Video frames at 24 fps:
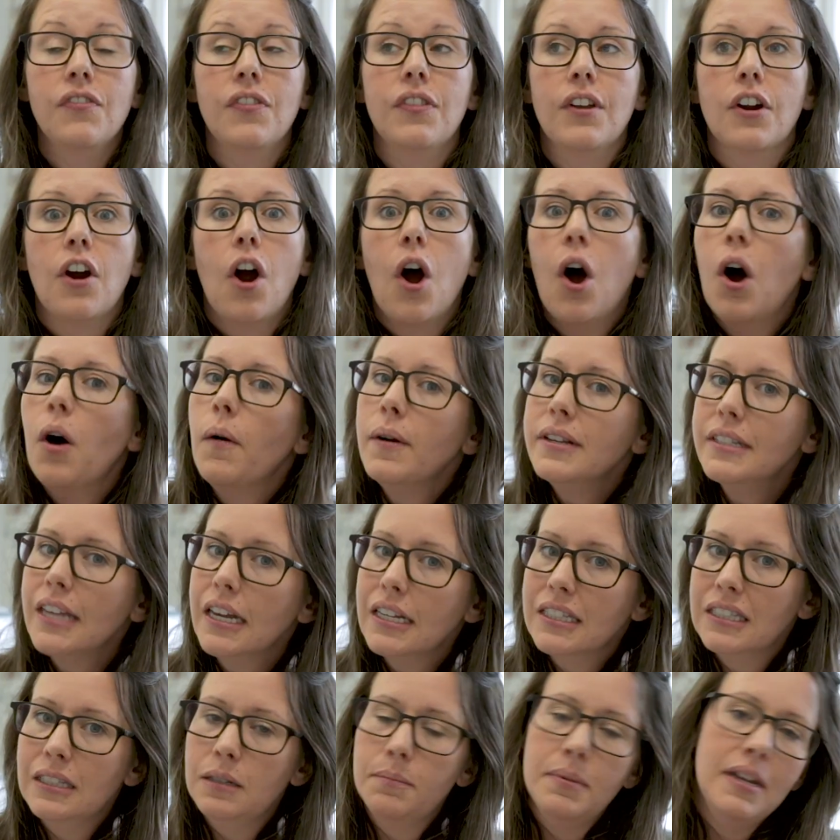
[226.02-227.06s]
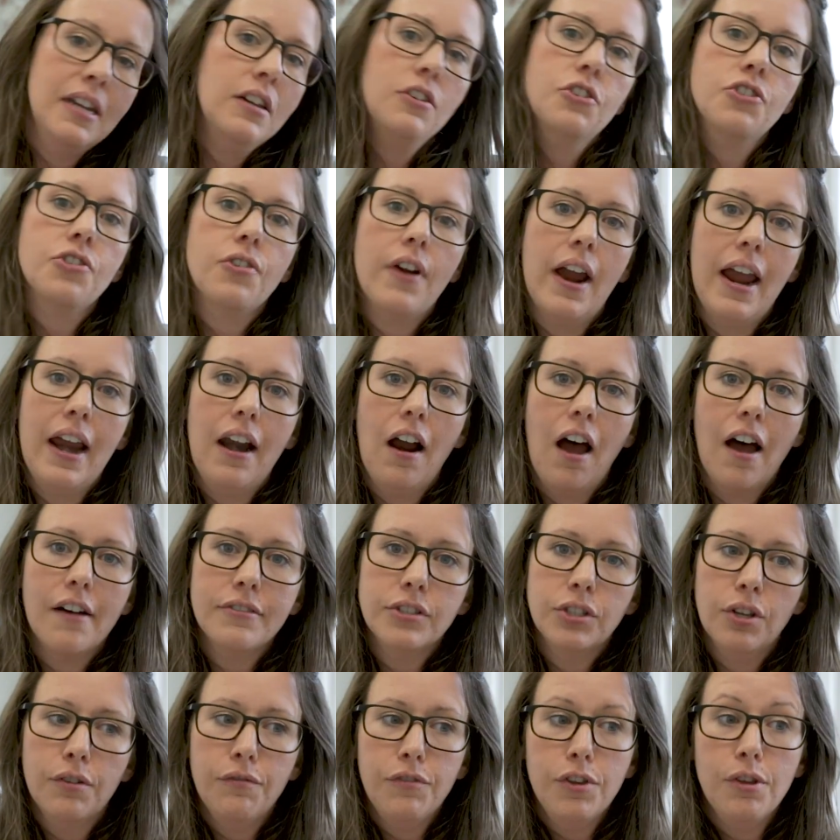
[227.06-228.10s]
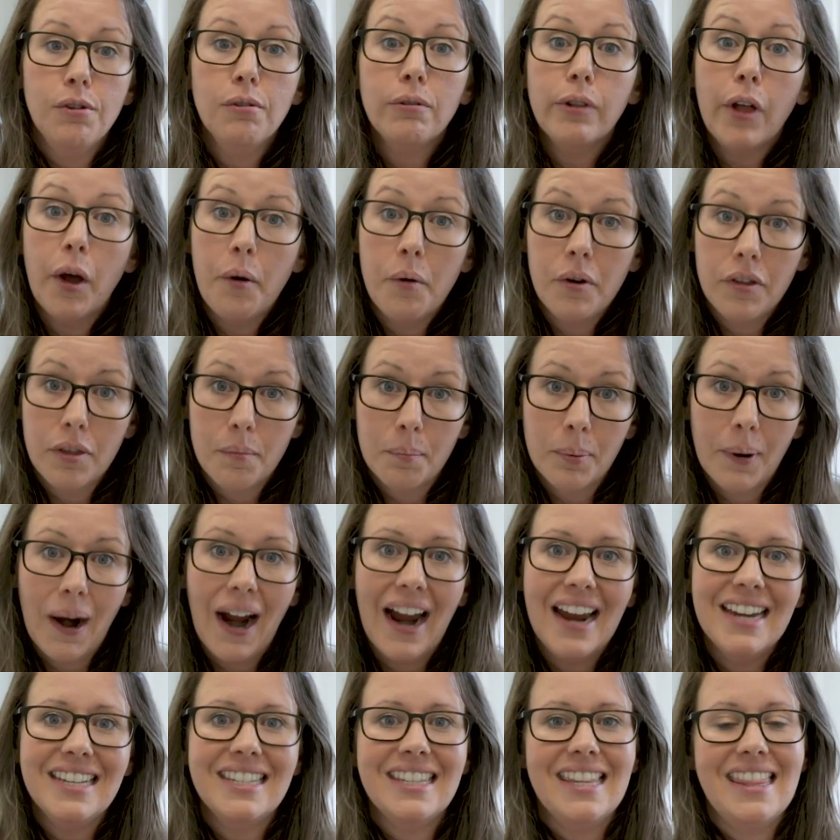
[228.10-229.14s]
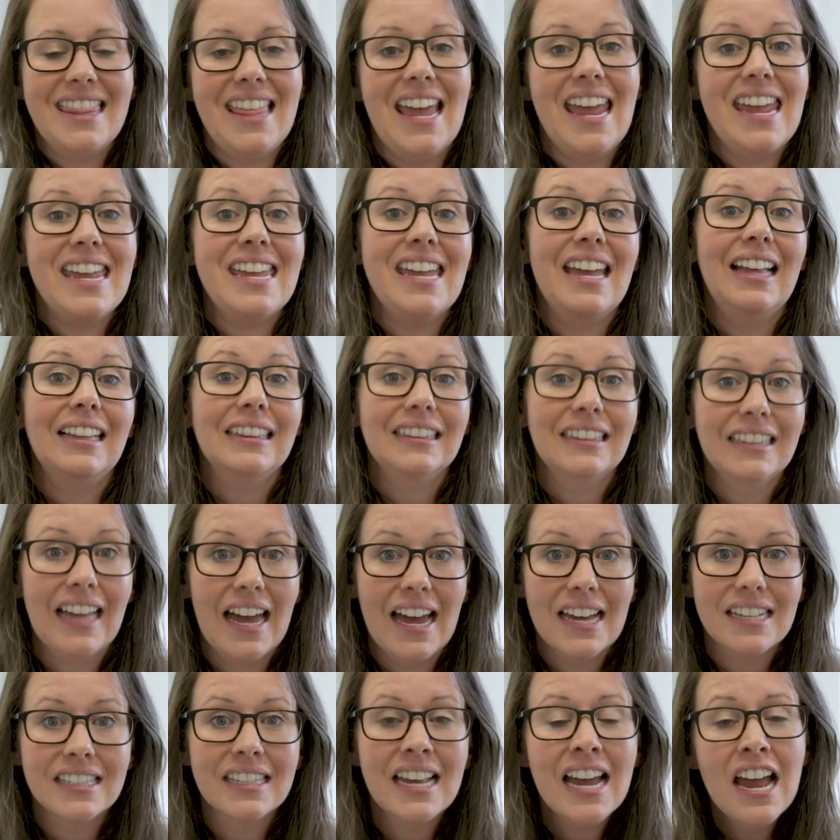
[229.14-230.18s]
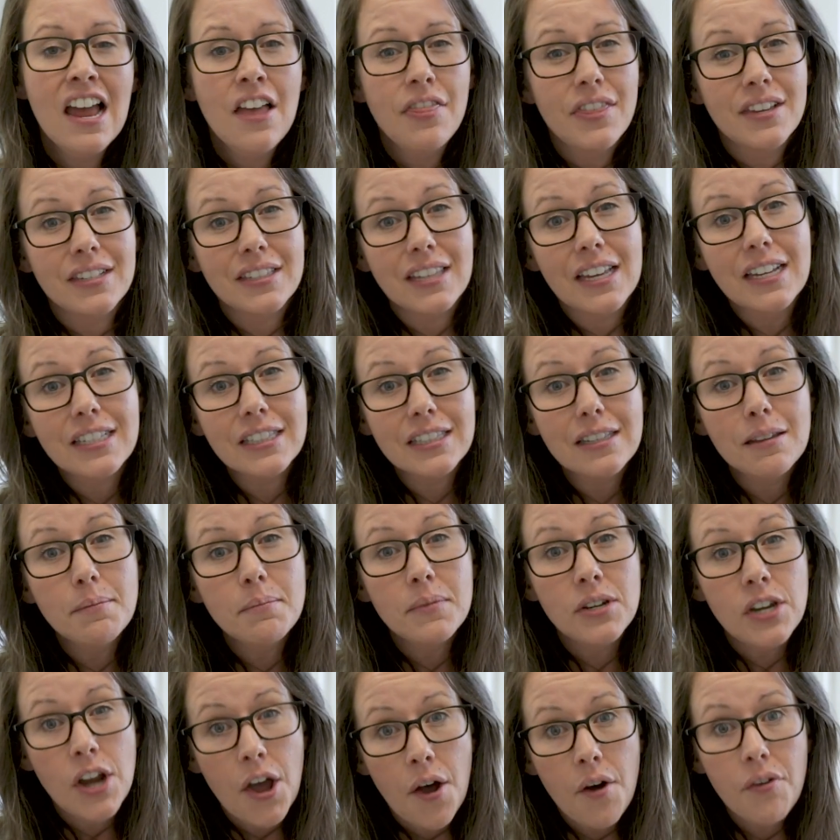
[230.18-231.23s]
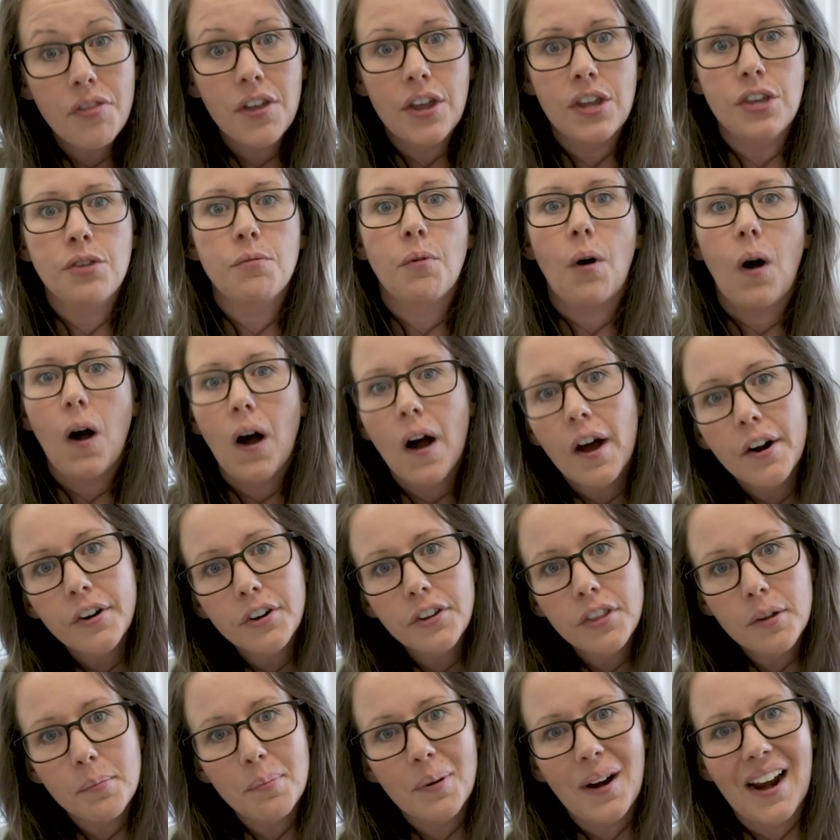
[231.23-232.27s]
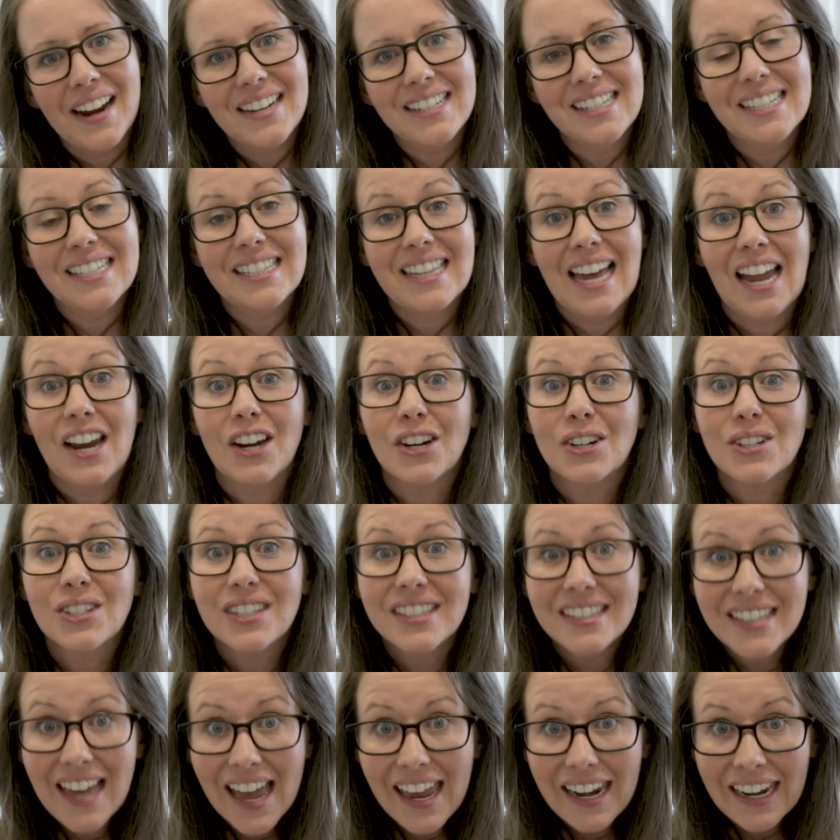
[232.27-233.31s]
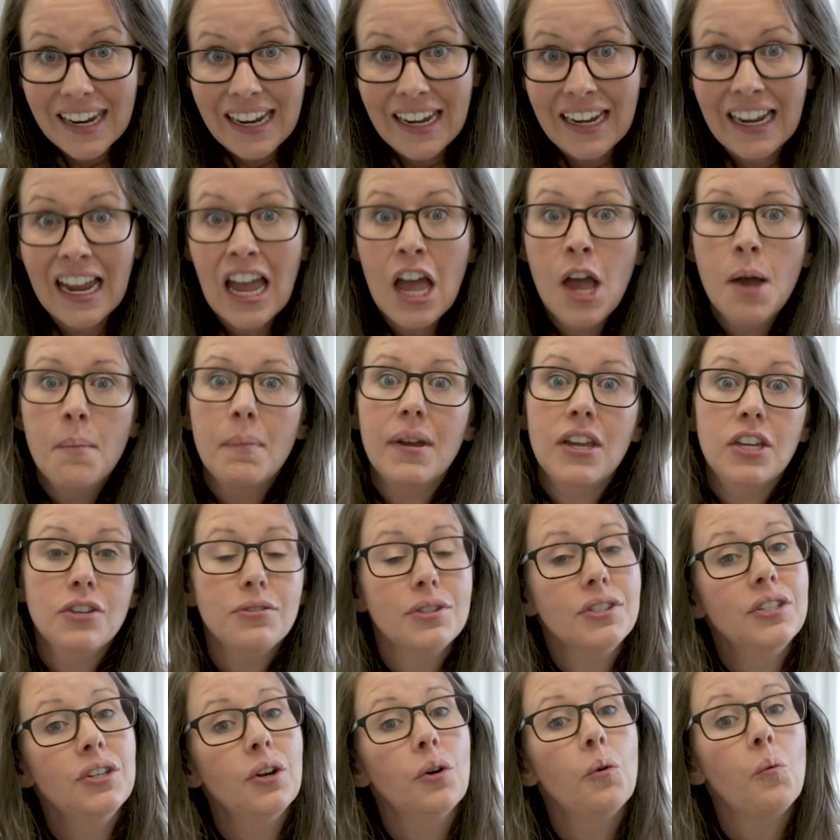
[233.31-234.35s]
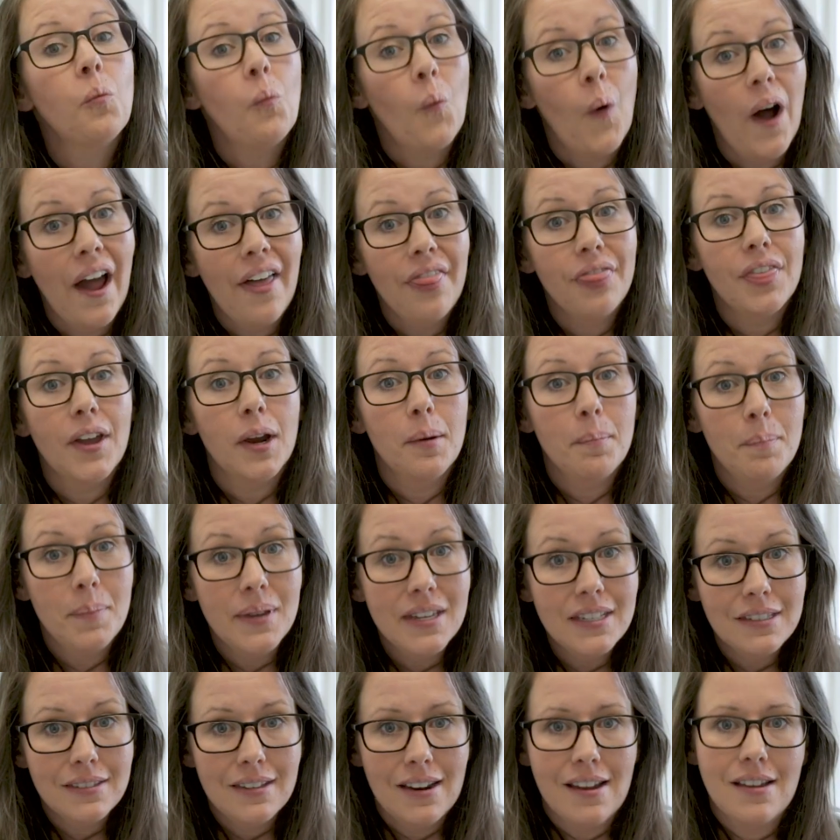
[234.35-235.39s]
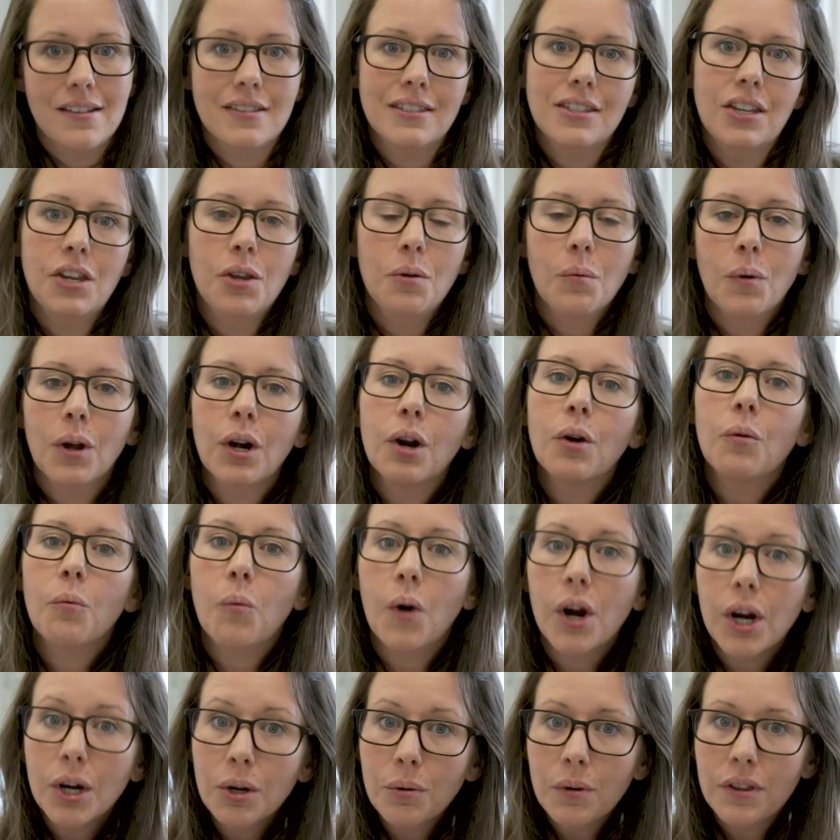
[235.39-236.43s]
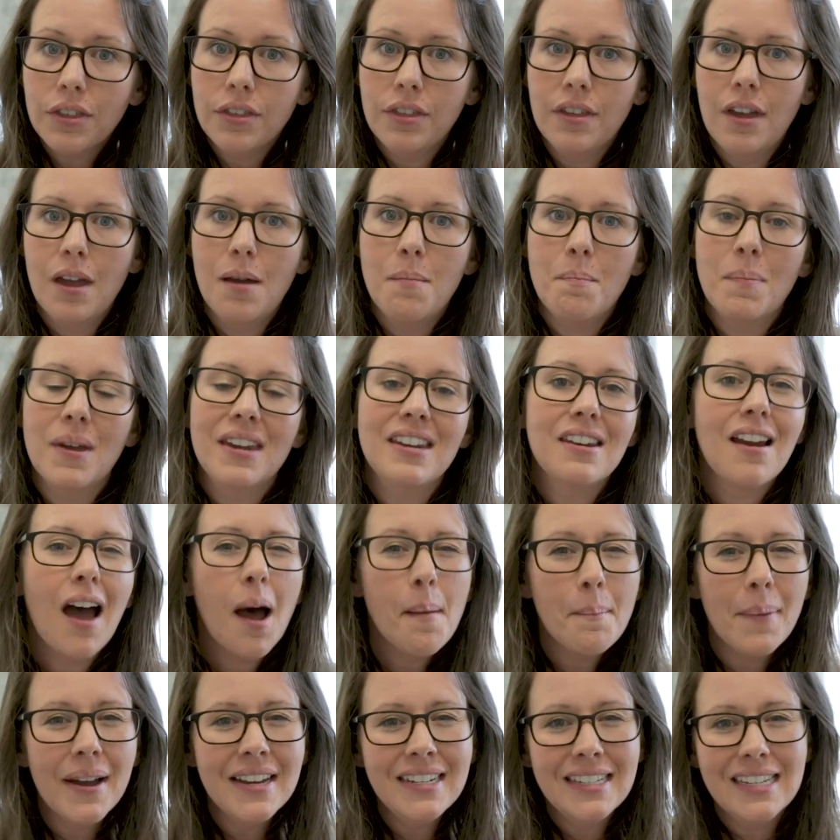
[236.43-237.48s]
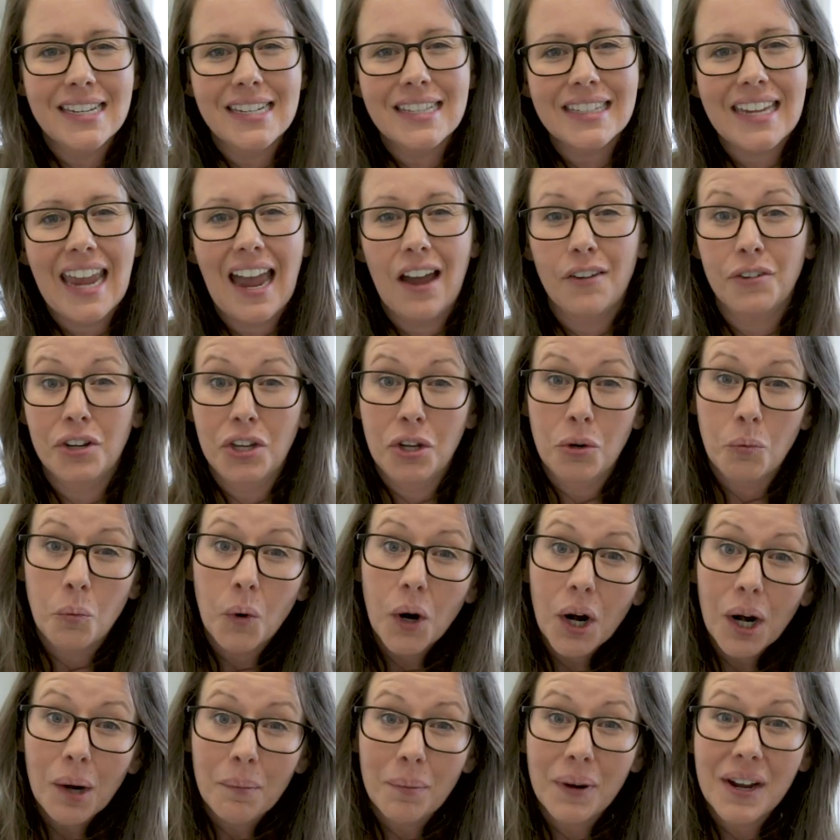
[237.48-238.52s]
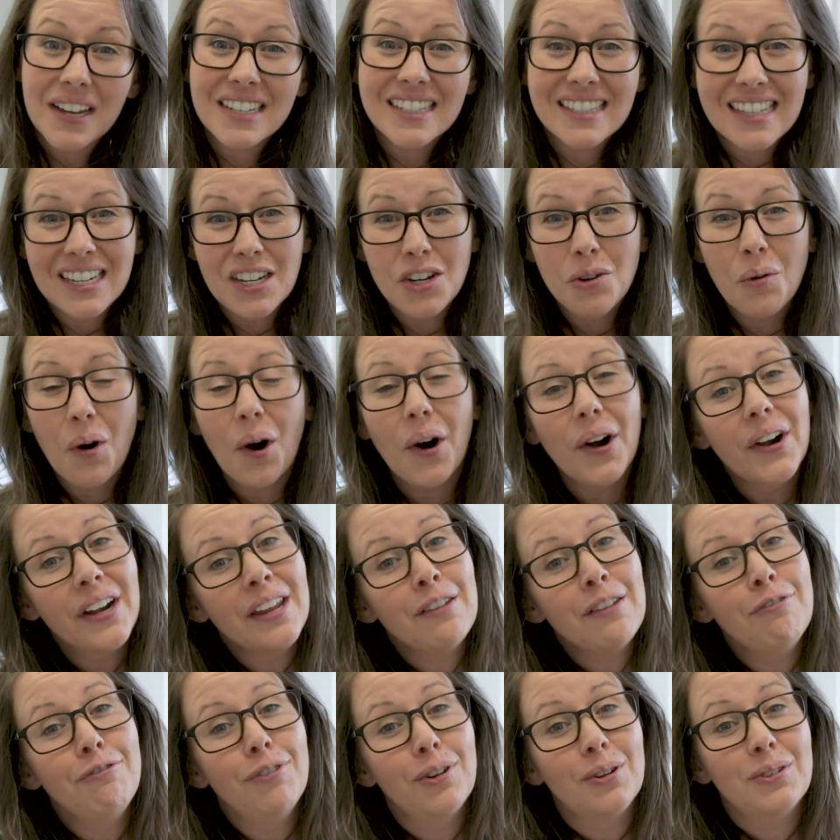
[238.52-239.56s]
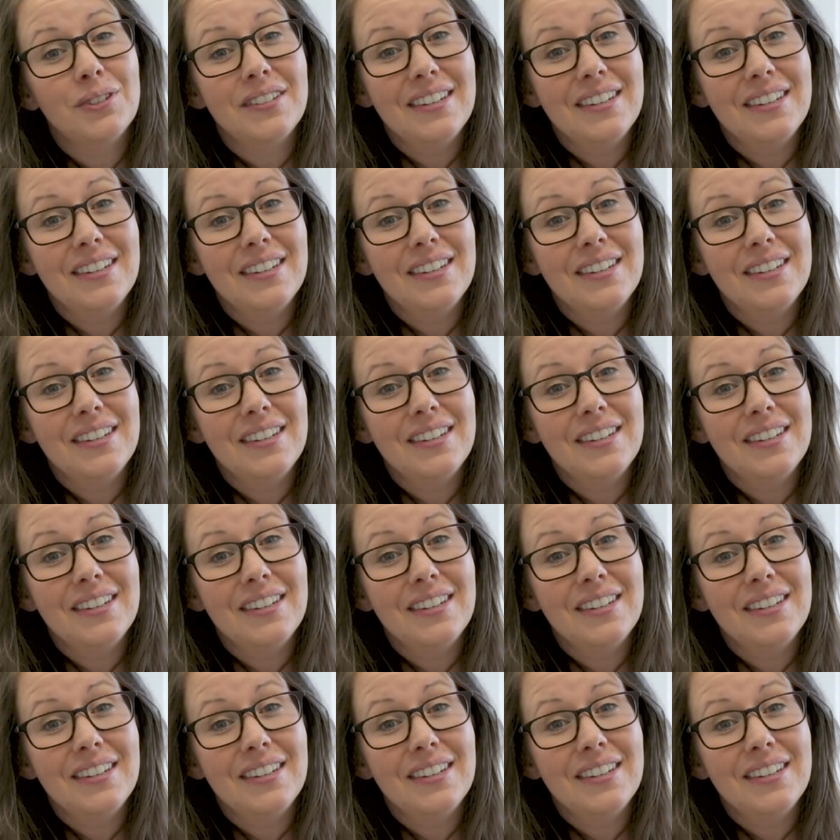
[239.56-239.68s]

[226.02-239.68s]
There always has to be a trade-off. So if you lower the price, they get less. This lets them know that you honor the prices that you're setting, but you still want their business. So you want to work with them, but not by discounting your work, because then you already feel